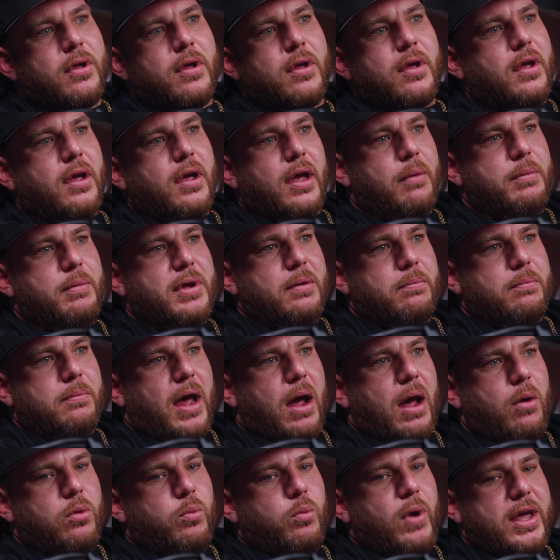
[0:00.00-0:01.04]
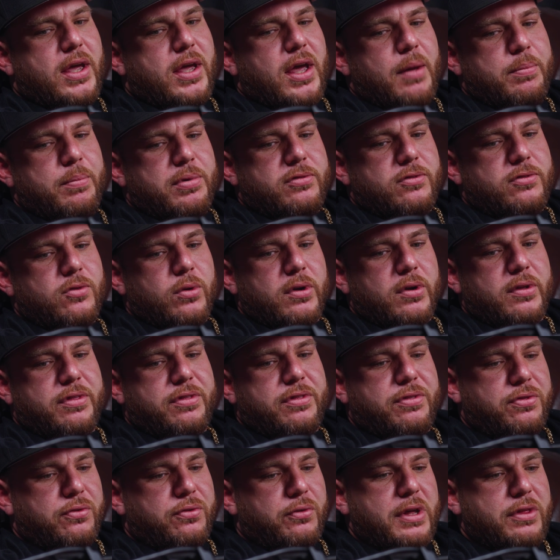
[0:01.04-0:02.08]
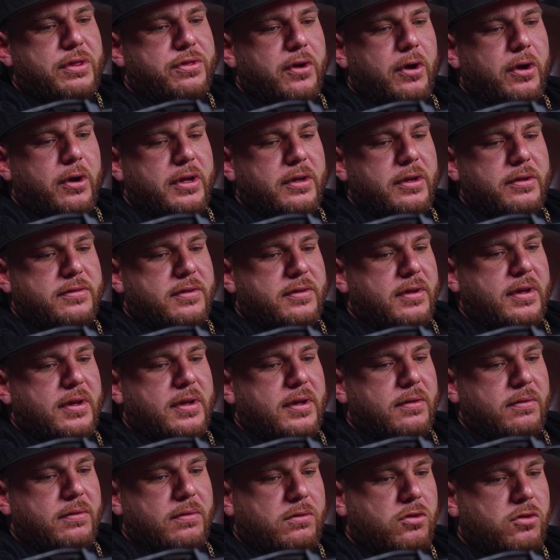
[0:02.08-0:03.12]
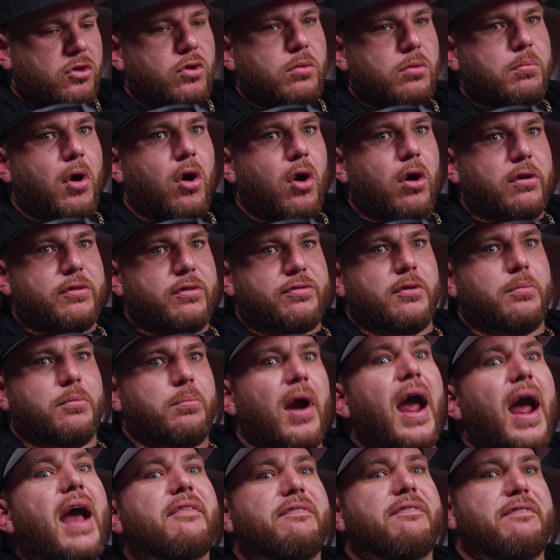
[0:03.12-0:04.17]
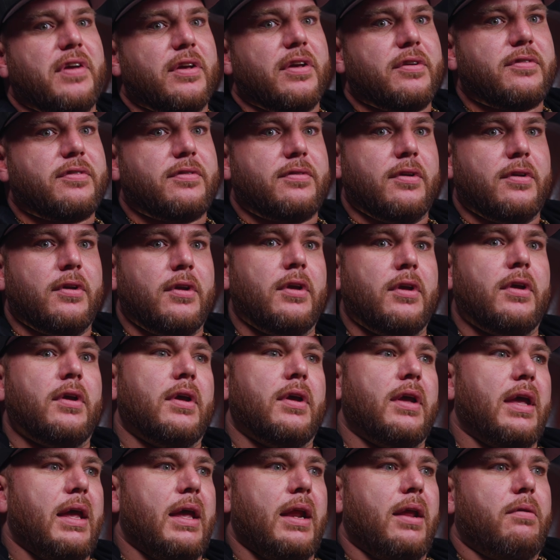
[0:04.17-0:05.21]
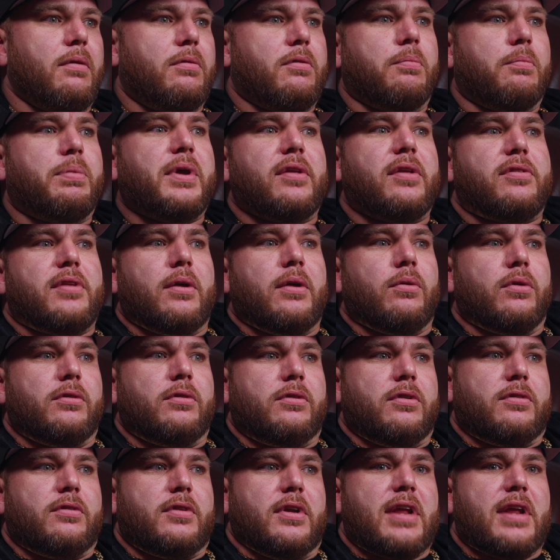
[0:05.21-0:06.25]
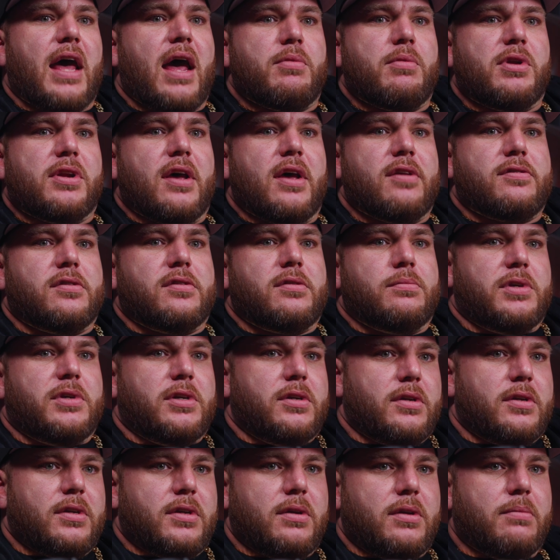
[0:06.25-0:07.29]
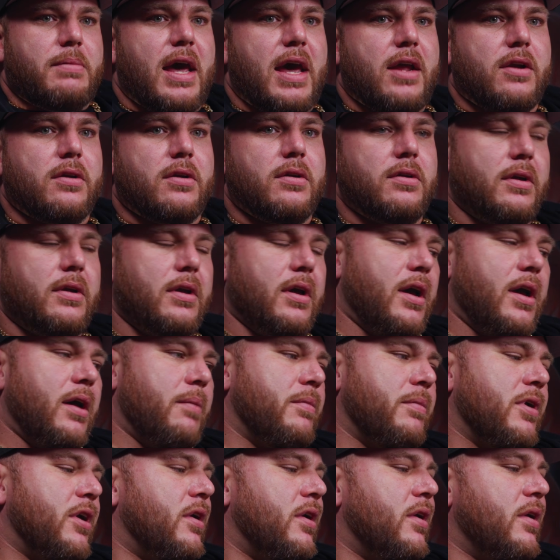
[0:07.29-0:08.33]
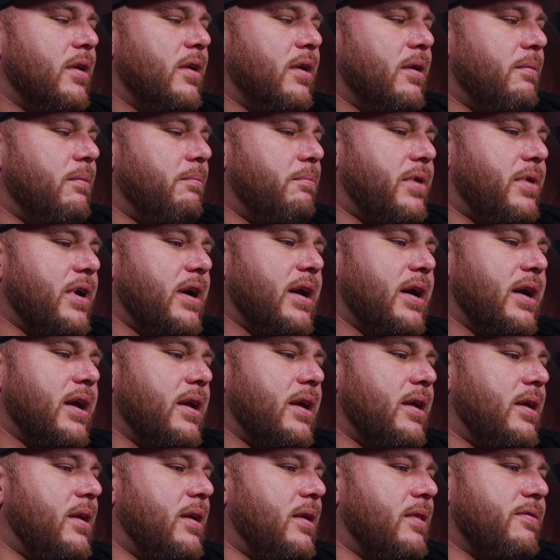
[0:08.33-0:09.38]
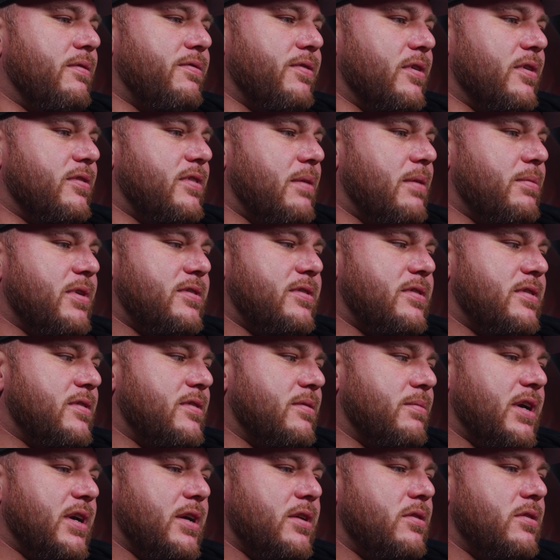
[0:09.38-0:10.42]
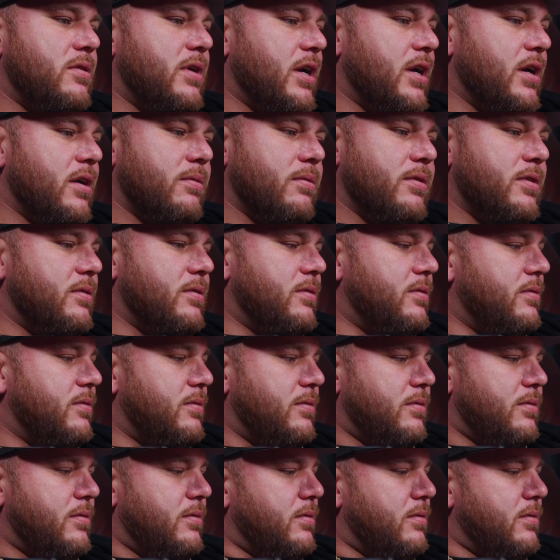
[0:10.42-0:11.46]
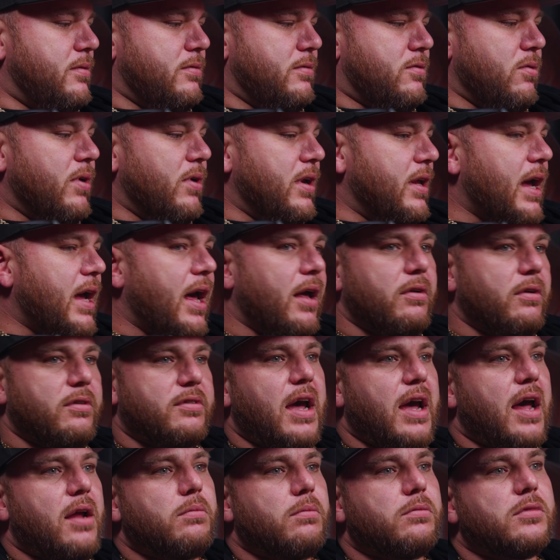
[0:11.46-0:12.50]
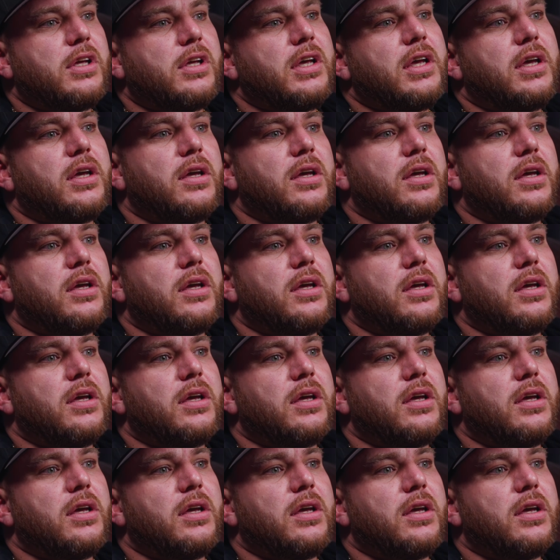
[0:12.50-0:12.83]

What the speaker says: mean, I would wake up and snort 330s and 2 bars for breakfast. And it was because they were just a dime a dozen to me. It didn't matter. But the first time I seen somebody do heroin, $20 got them lit,